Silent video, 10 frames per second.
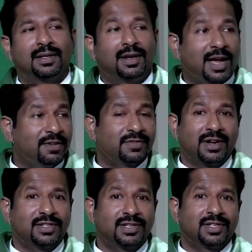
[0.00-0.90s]
Life
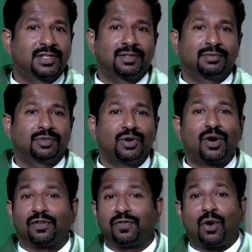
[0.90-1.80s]
consists
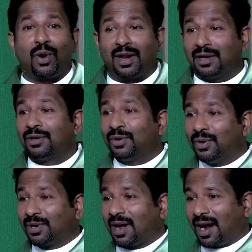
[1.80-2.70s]
not of holding
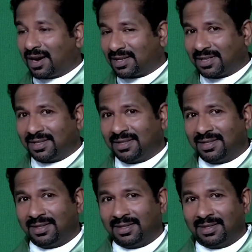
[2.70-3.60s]
good cards,
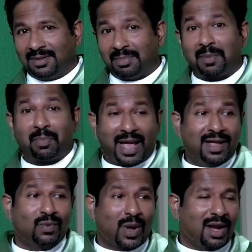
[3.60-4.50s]
but
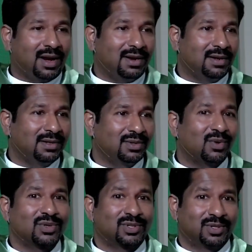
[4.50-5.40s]
playing well
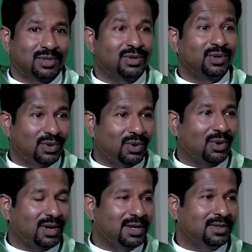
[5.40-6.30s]
those you hold.